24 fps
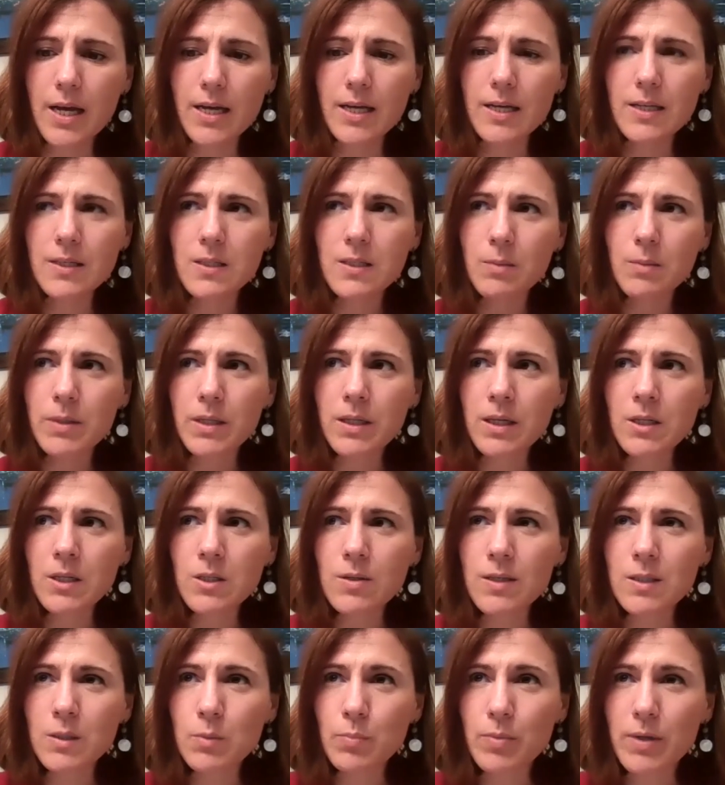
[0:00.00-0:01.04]
is the ability to
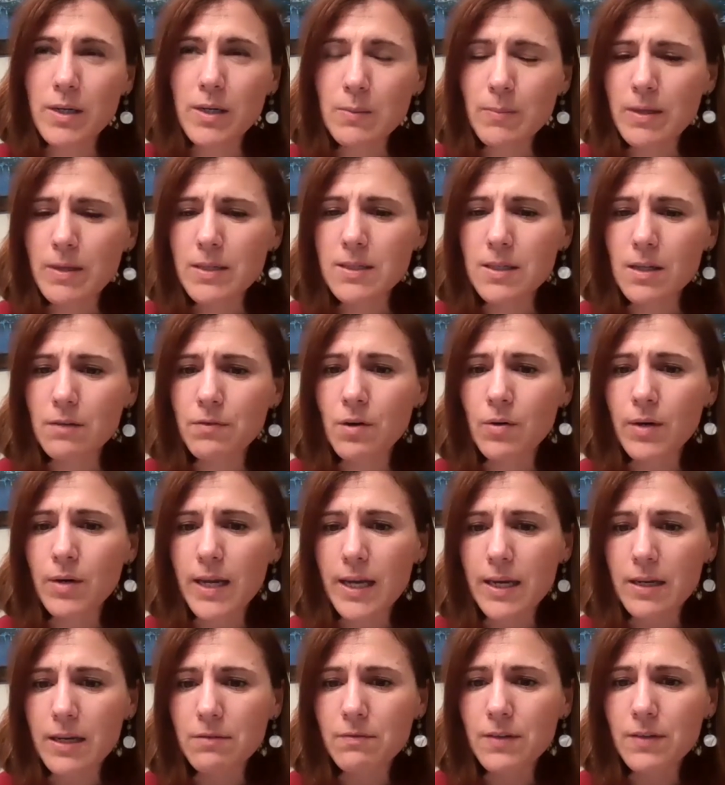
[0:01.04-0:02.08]
express myself
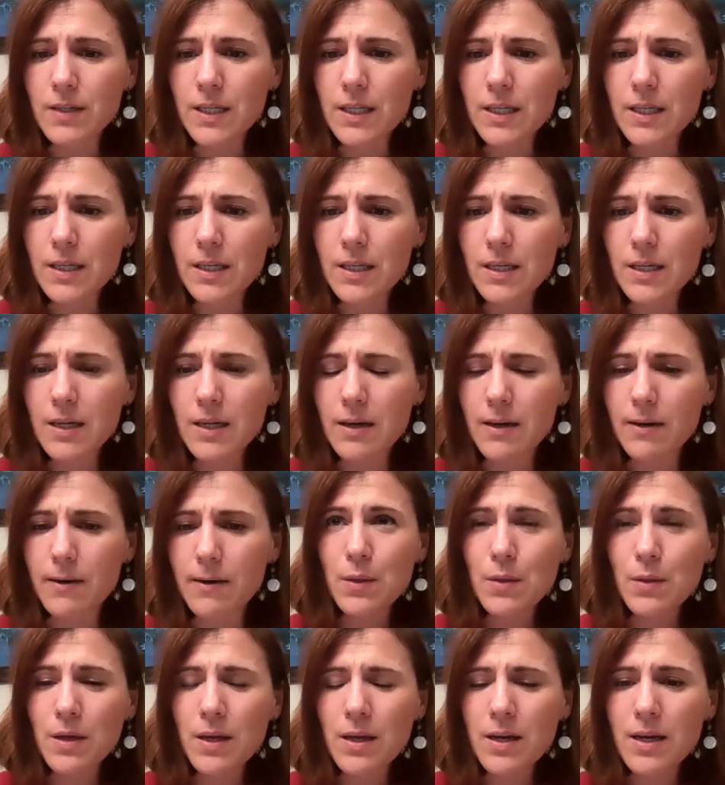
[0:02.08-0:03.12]
creatively. The
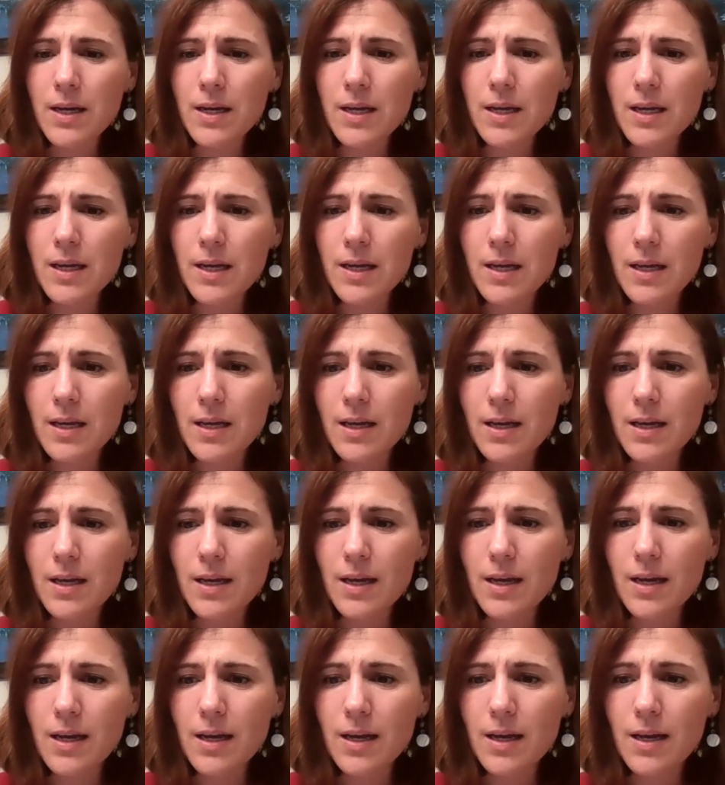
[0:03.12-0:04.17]
thing that
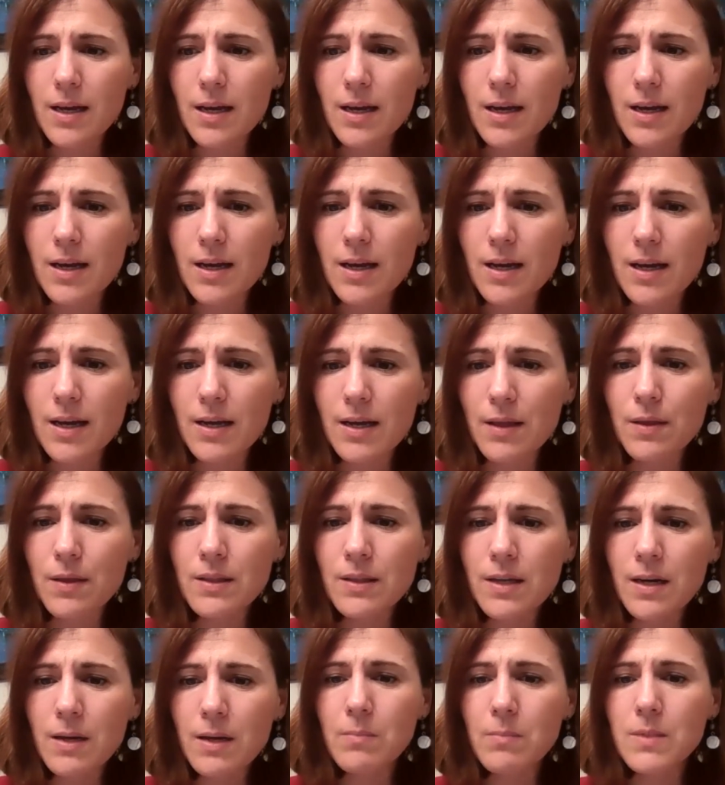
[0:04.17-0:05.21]
I
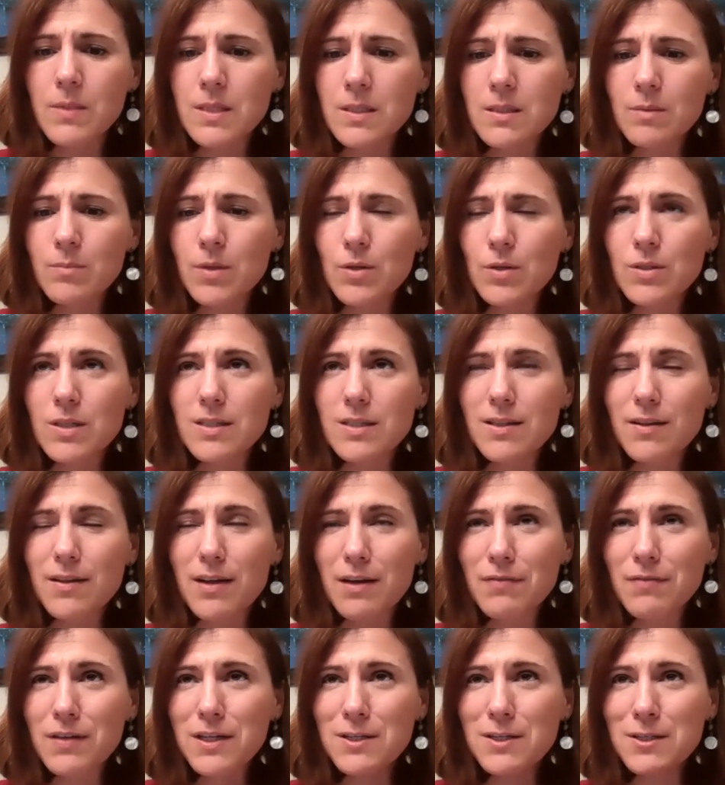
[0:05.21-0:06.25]
think that I miss the most is South
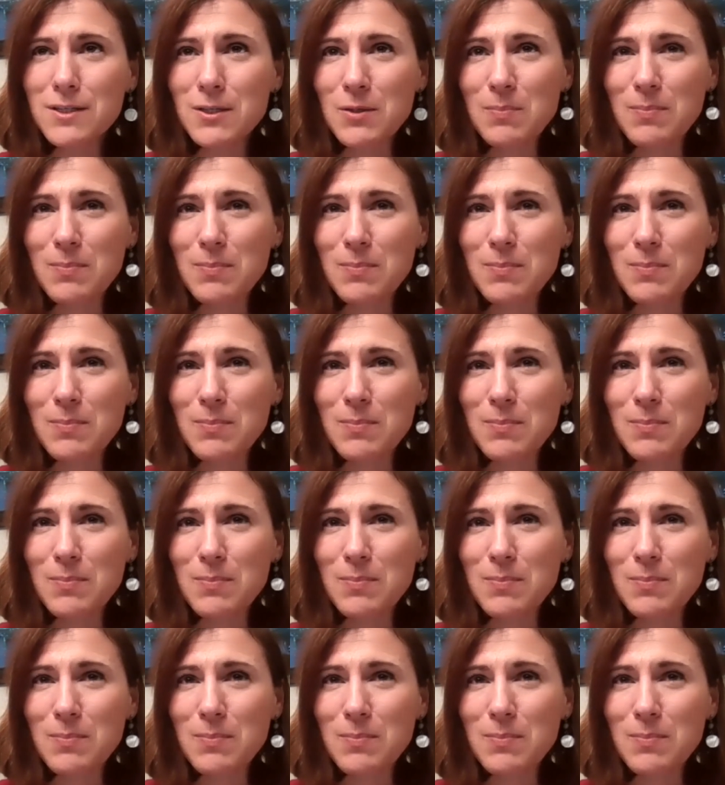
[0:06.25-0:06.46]
Africa is so